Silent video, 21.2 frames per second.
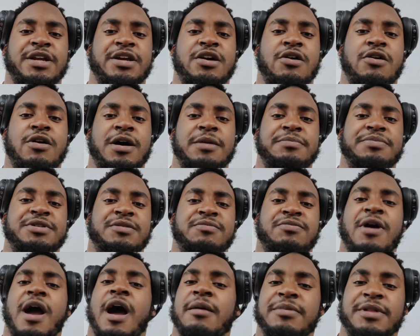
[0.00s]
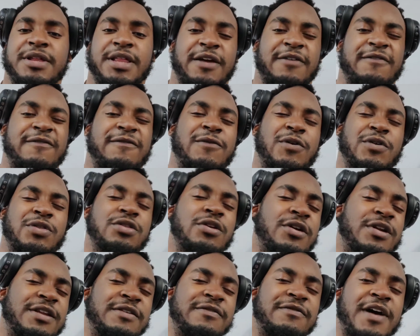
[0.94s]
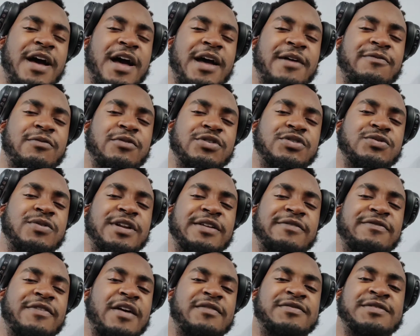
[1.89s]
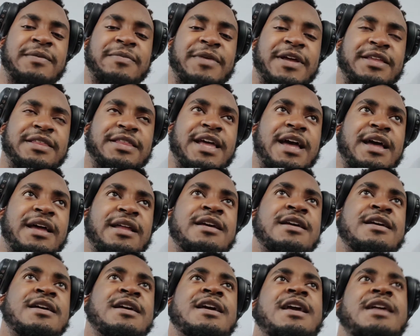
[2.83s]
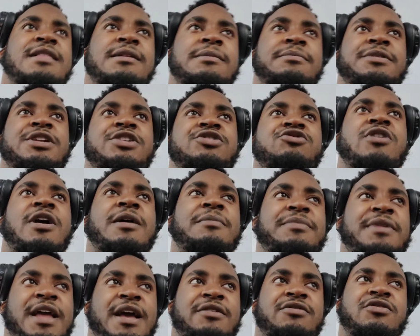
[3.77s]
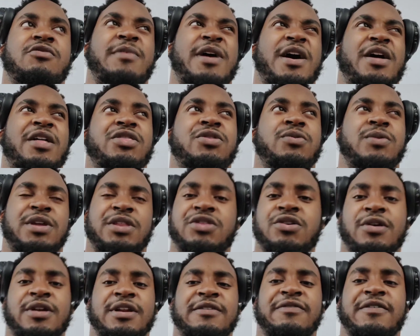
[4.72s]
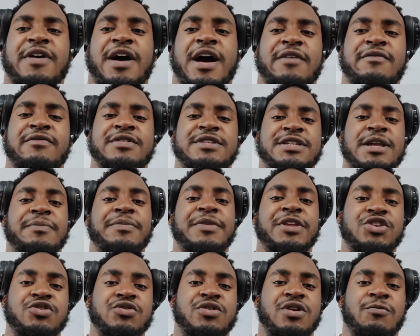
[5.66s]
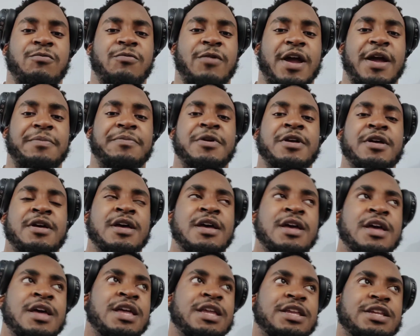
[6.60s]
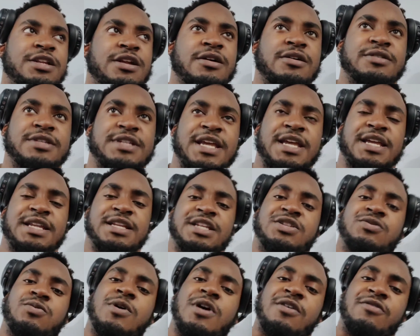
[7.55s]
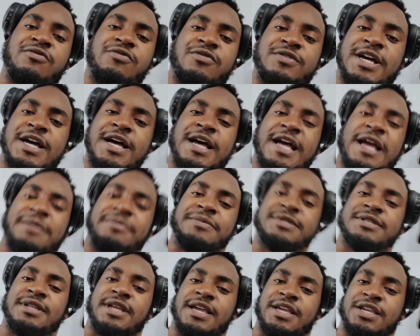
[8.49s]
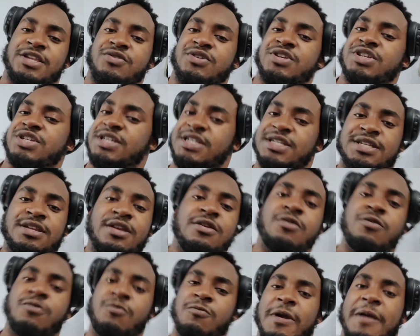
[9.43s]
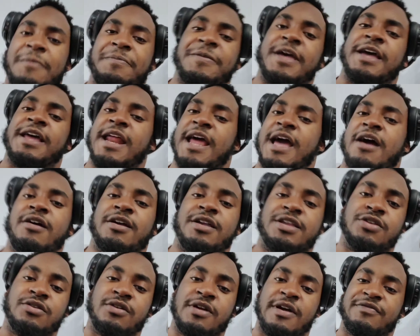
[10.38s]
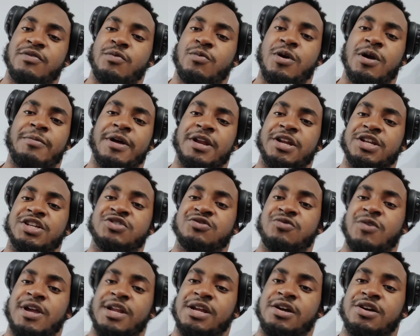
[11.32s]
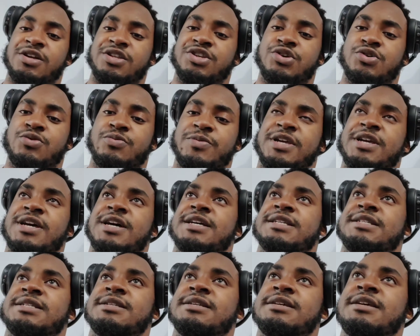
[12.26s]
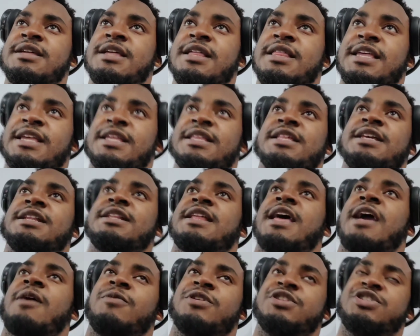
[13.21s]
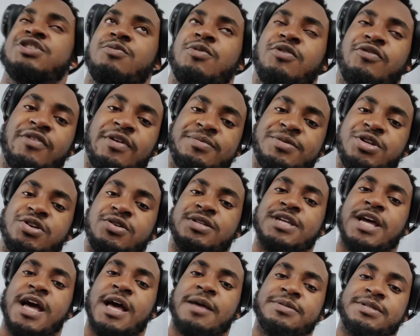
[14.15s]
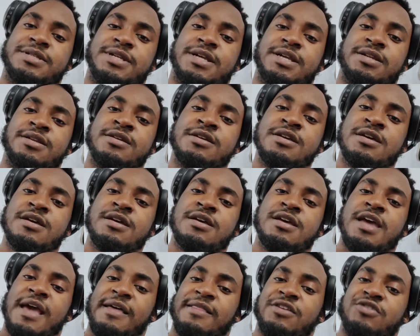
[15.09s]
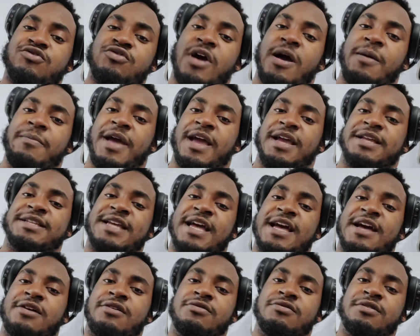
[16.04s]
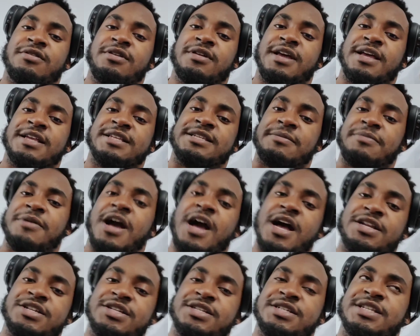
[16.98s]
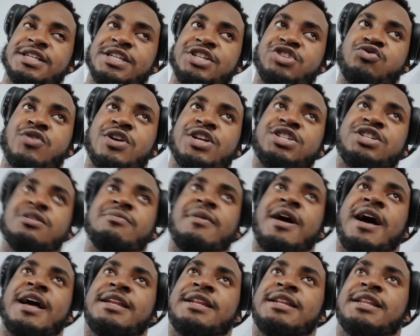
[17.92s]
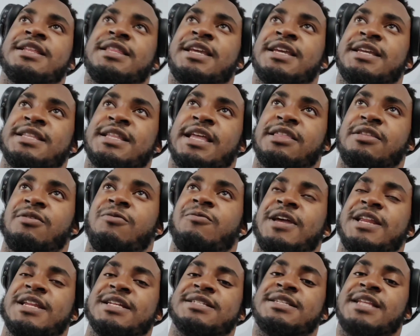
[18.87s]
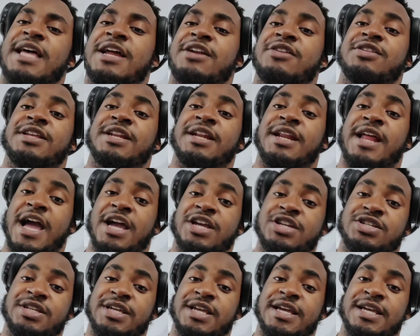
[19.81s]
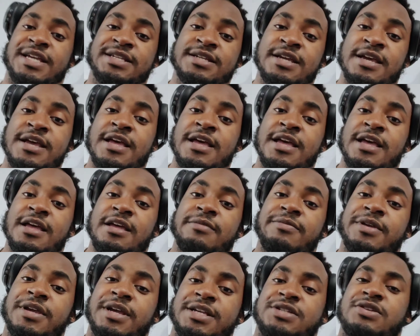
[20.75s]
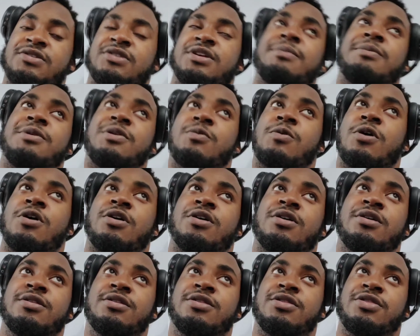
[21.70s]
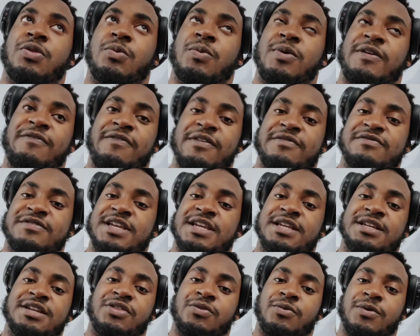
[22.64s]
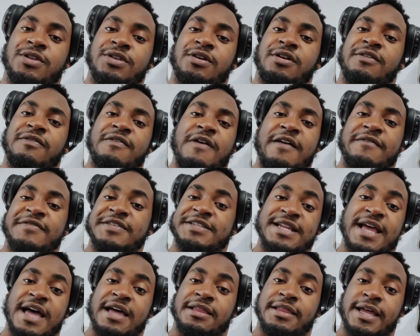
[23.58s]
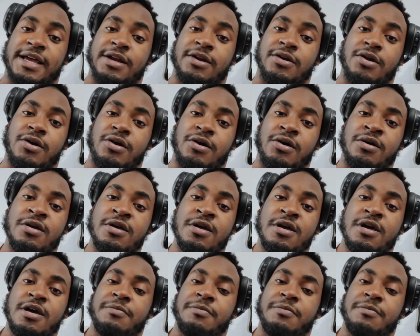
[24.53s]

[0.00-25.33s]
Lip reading: I'm going to go up to probably like 435, 425, something like that. And I'm going to drop down to about 335, something you can rep 10 to 12 times. Like you could just rep that out. You don't have to worry about it straining on you, because at the end of the day, once you move up to your top set and you drop back down, it subconsciously tricks your mind into thinking that the weight is lighter than it actually is. Because don't get me wrong, 315 to 335 is not light at all.